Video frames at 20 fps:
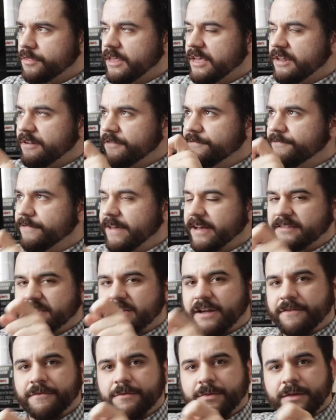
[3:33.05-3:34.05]
it
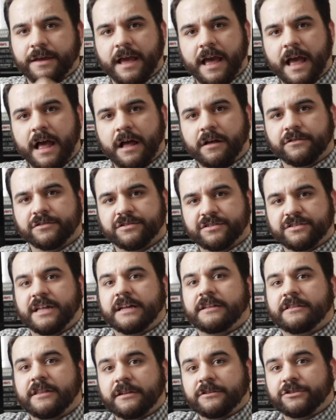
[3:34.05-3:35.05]
affects everything else
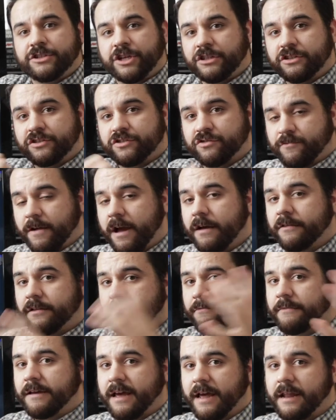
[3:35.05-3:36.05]
that then changes around
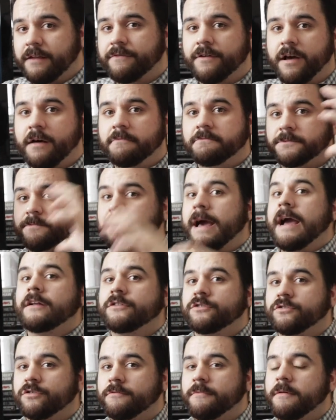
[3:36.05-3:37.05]
him and kind of comes
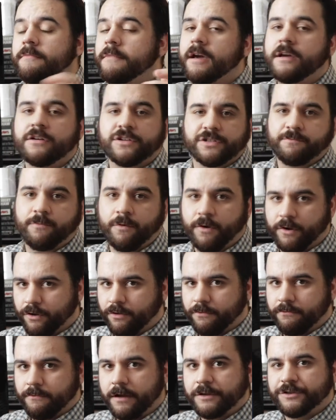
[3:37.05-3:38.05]
back to him. I'm not gonna
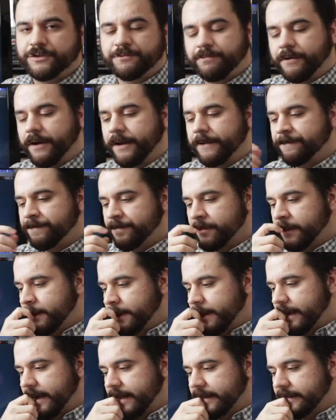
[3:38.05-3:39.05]
spoil much, but
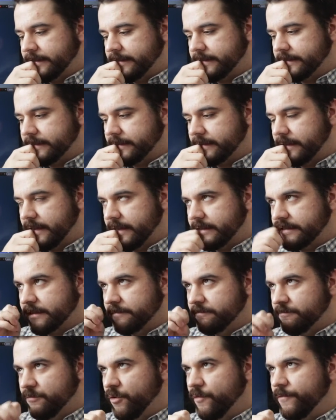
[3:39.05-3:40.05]
it's it's
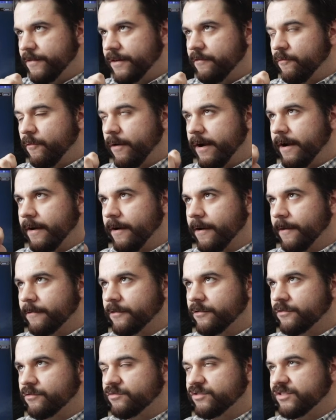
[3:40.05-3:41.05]
a movie
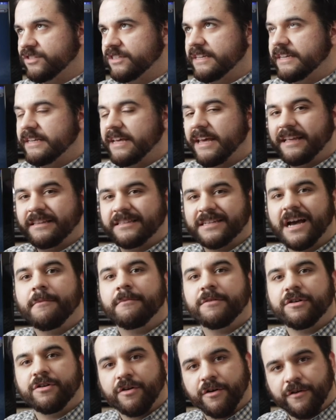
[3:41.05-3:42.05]
where you see a
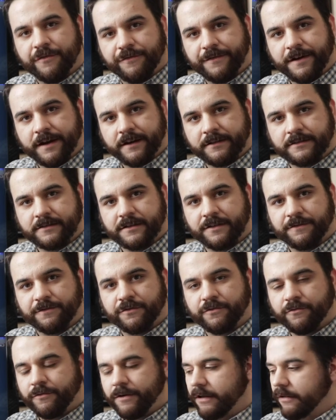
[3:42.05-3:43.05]
domino effect,
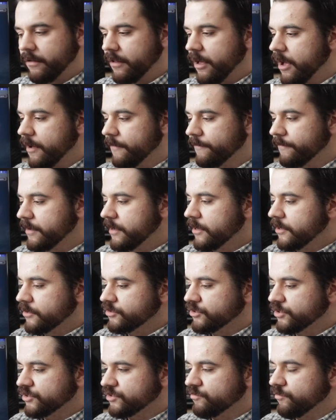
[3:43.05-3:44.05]
if you will, of
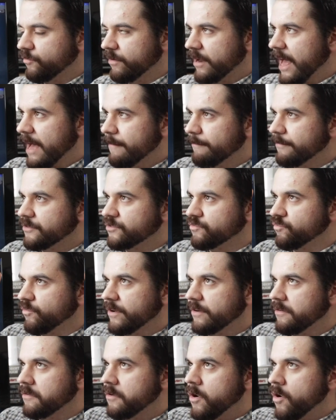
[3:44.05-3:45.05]
just what happens
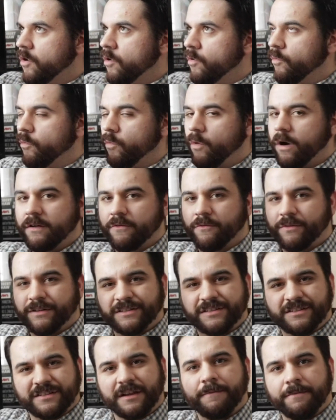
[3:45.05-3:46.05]
when what
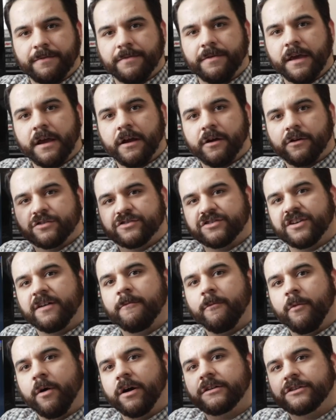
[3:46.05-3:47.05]
when something or
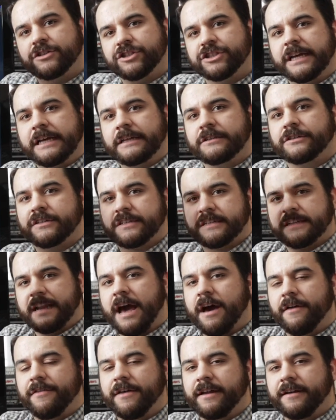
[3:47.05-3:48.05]
someone changes and
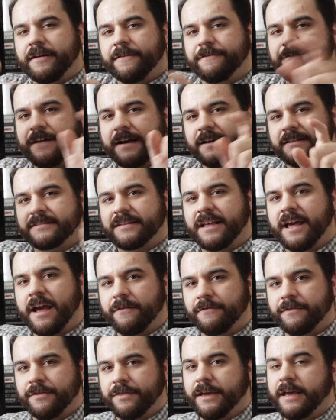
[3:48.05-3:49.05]
how that affects
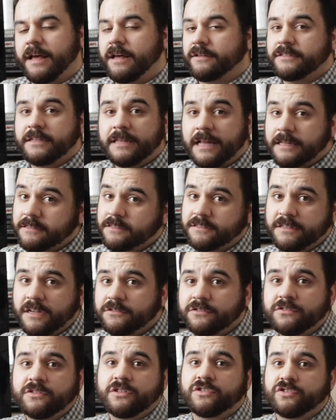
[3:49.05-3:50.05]
everything else. And that's
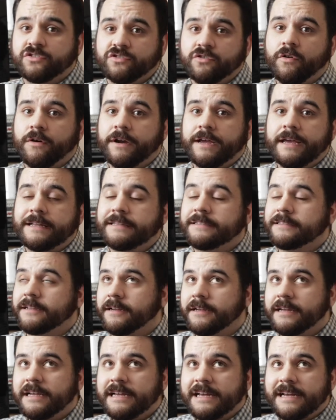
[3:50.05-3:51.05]
essentially the story. It's
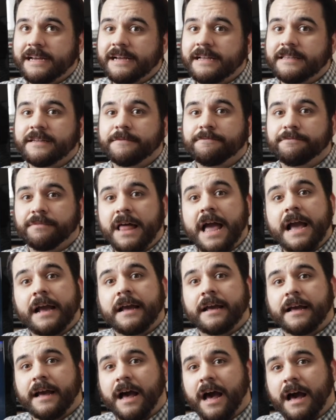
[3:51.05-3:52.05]
a it's a black